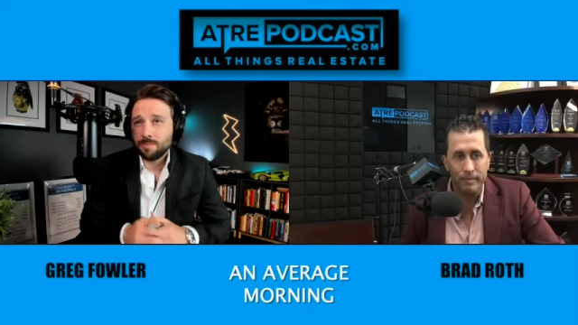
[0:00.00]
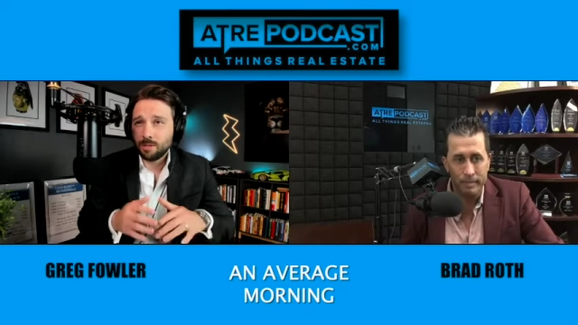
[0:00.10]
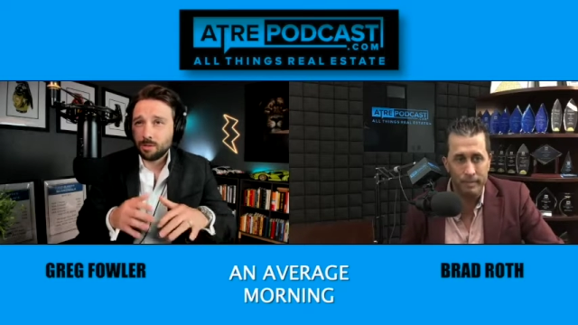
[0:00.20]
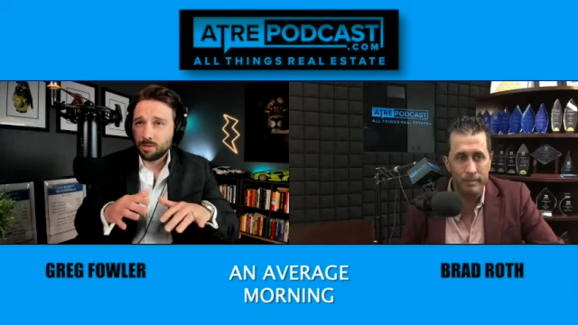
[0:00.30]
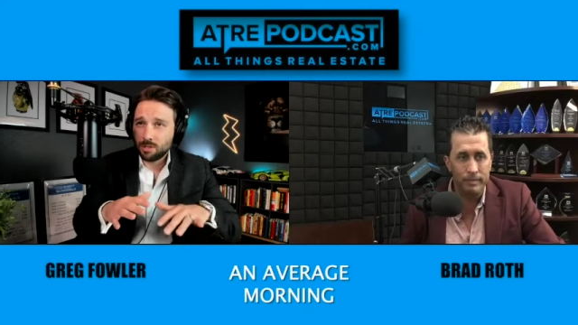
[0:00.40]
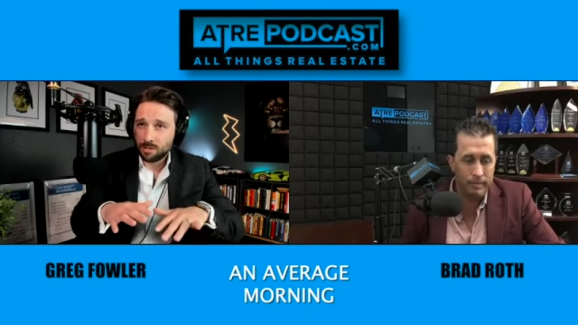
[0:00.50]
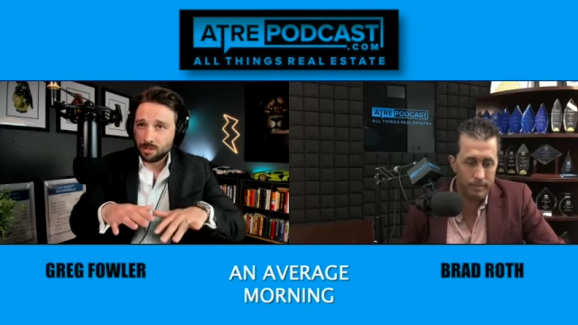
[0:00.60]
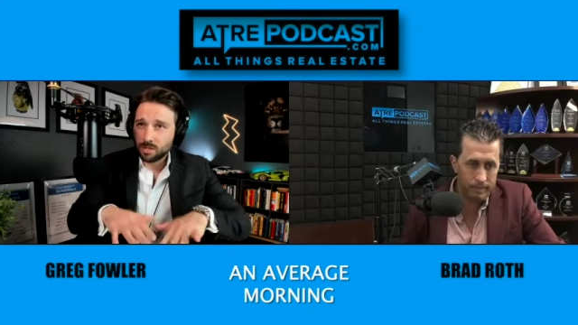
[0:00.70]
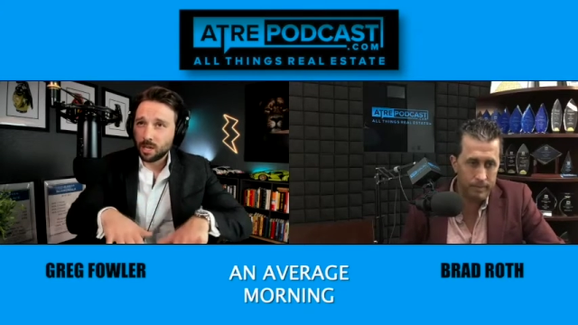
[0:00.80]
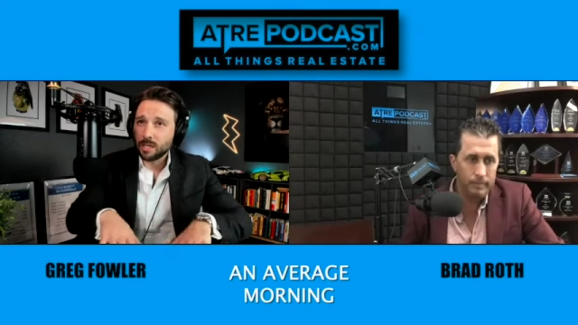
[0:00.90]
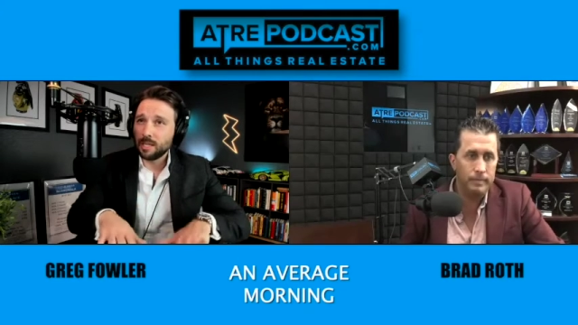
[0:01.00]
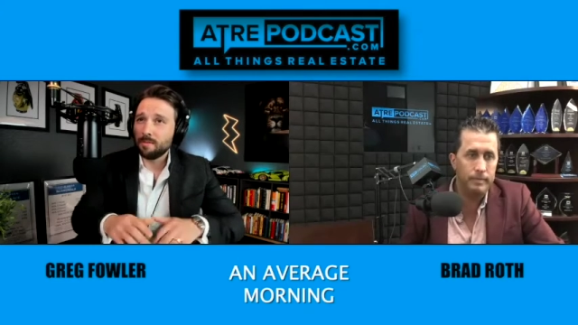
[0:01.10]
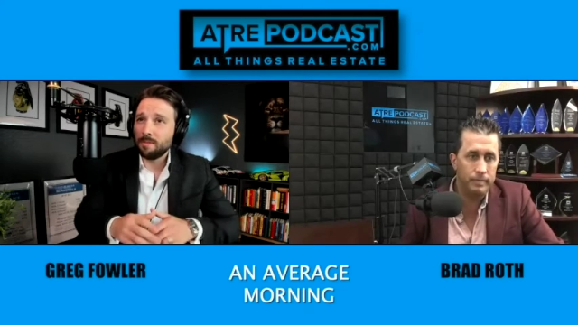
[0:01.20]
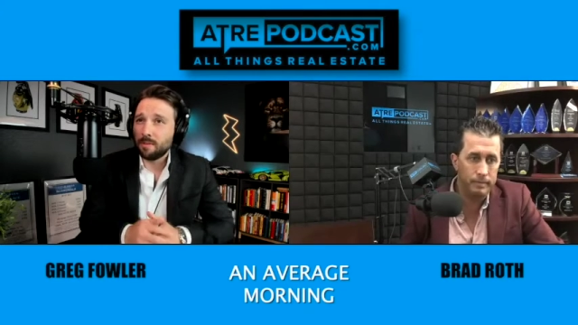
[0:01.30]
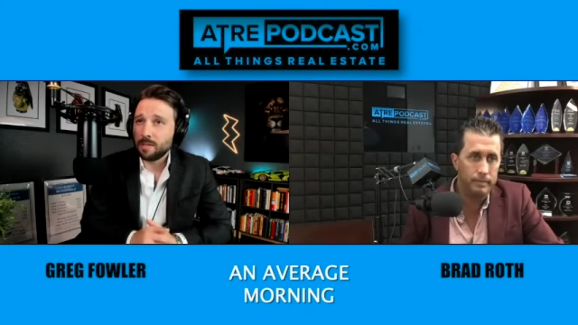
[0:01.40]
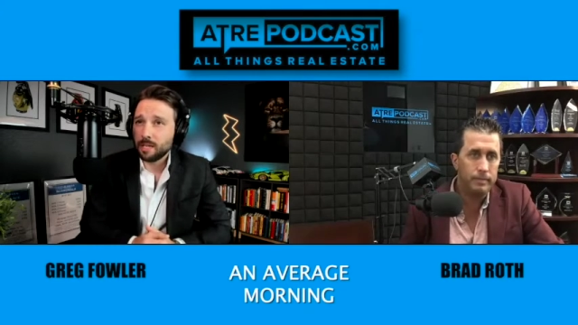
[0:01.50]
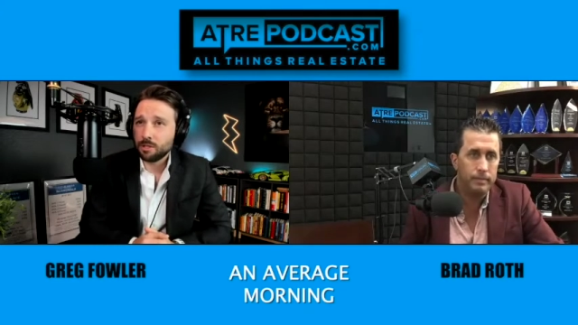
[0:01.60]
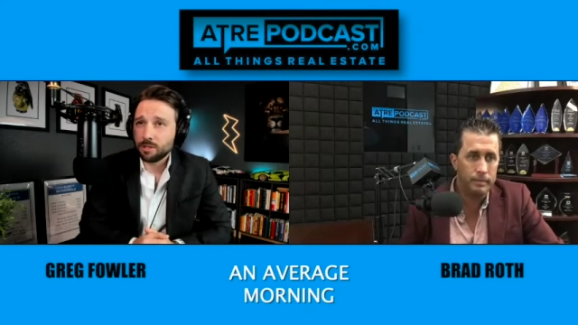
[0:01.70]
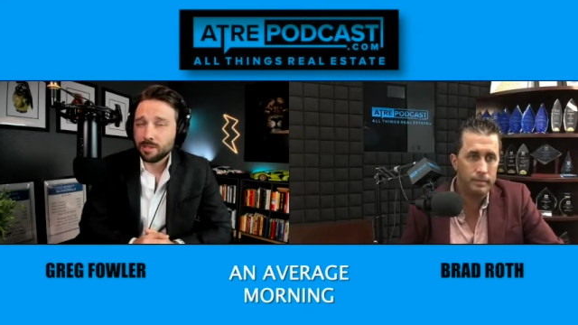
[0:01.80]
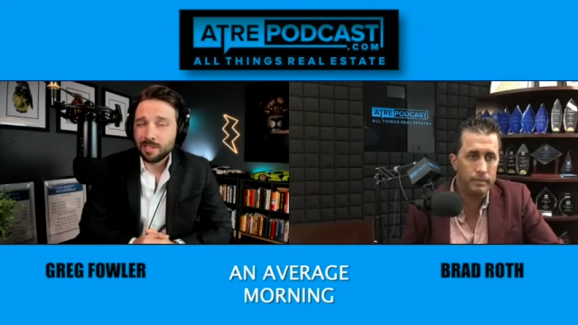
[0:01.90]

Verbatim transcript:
Speaker 1: you know s- sunken in foundation